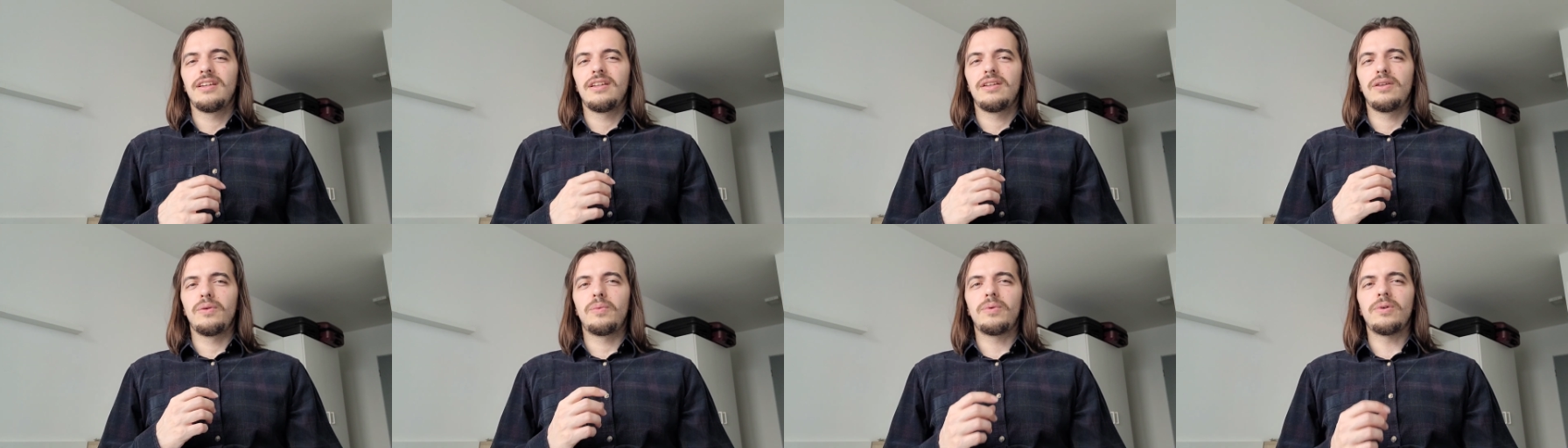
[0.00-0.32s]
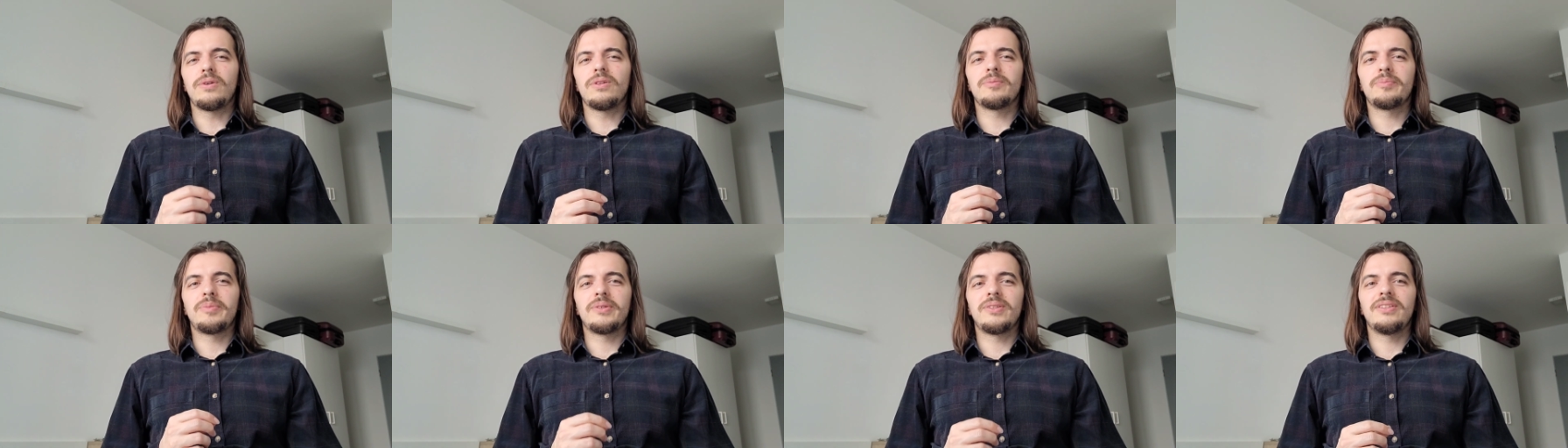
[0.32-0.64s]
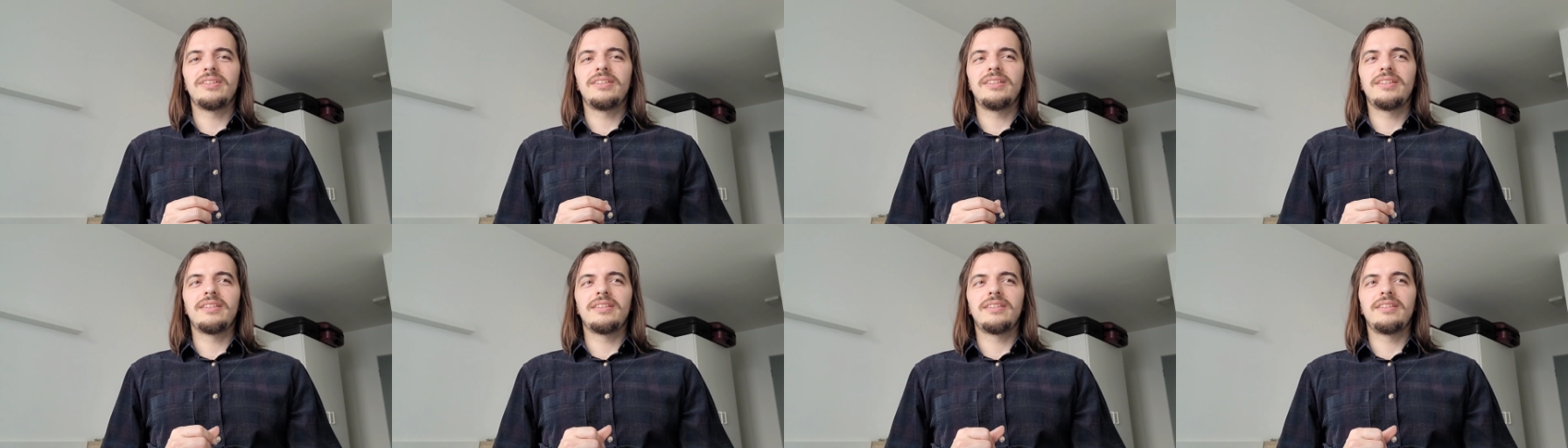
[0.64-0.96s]
The world
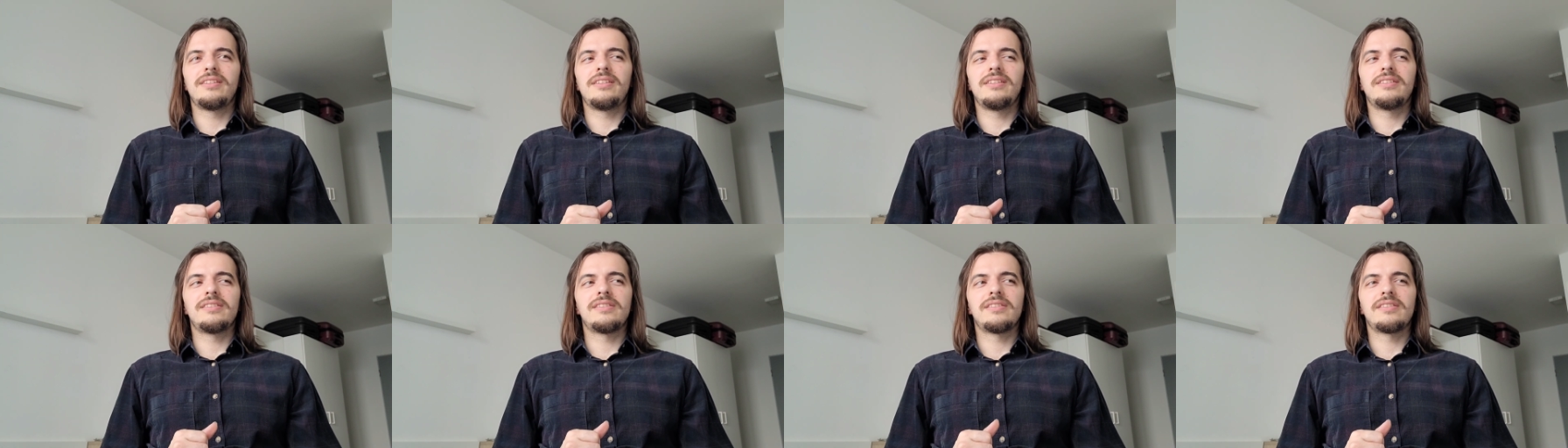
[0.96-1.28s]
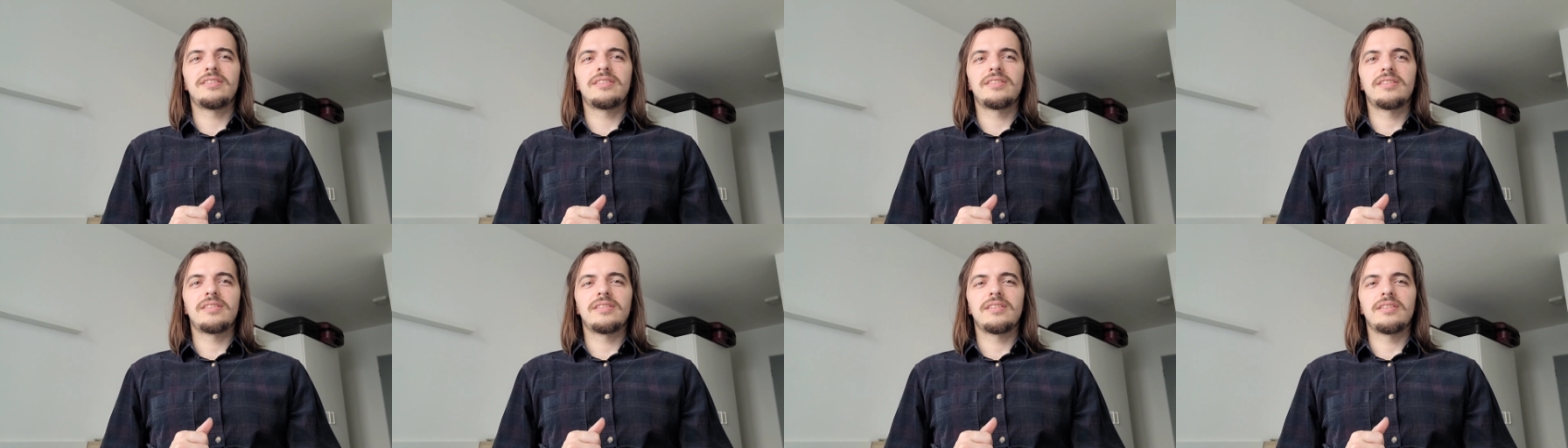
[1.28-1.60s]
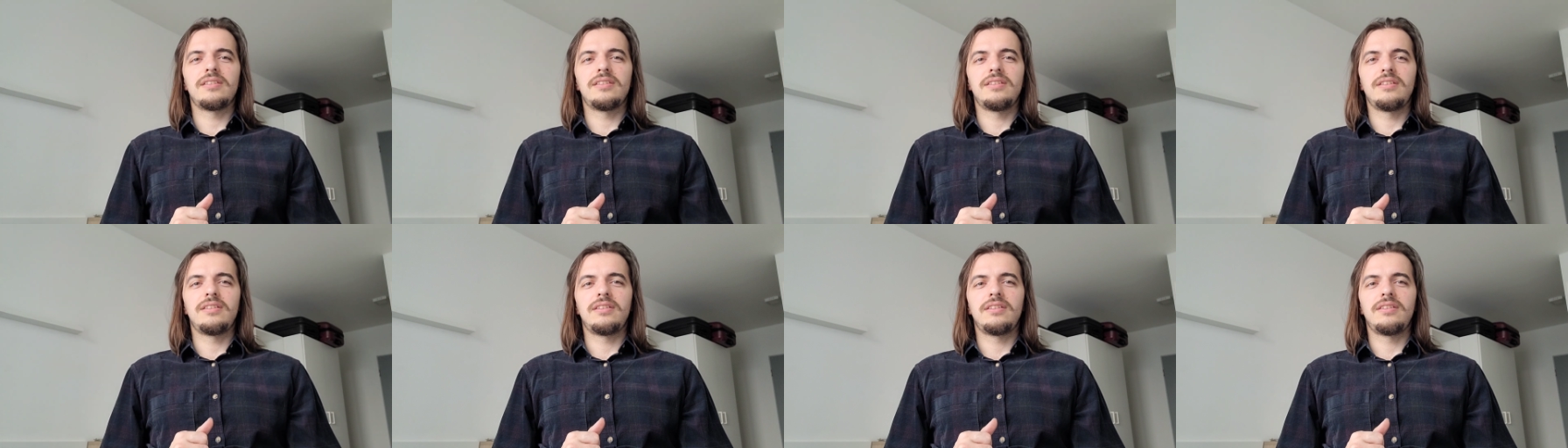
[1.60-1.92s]
building is
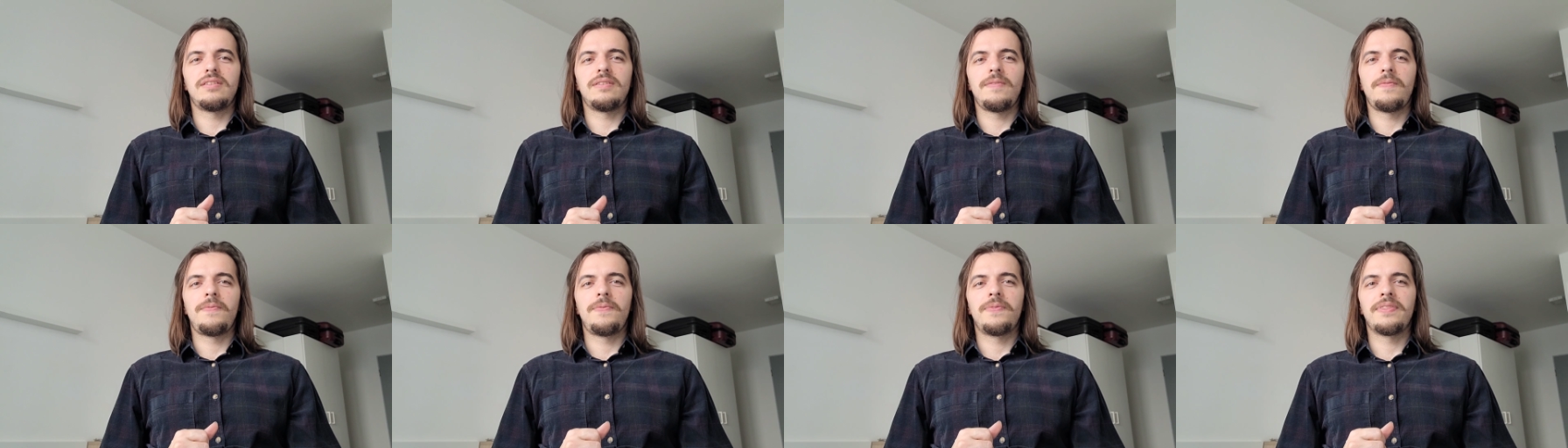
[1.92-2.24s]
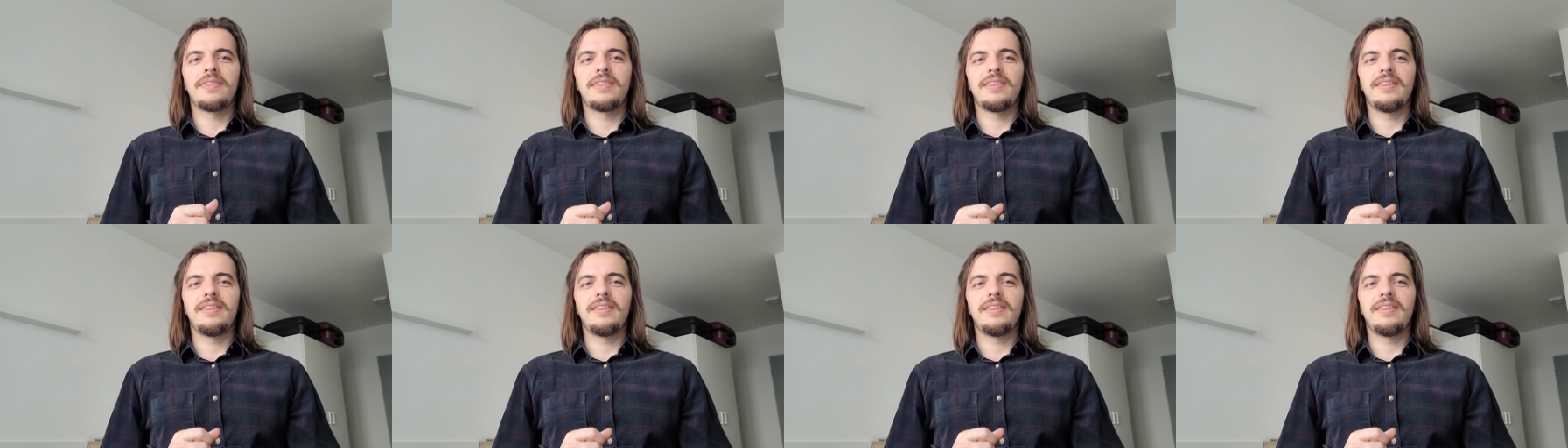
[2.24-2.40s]
uh,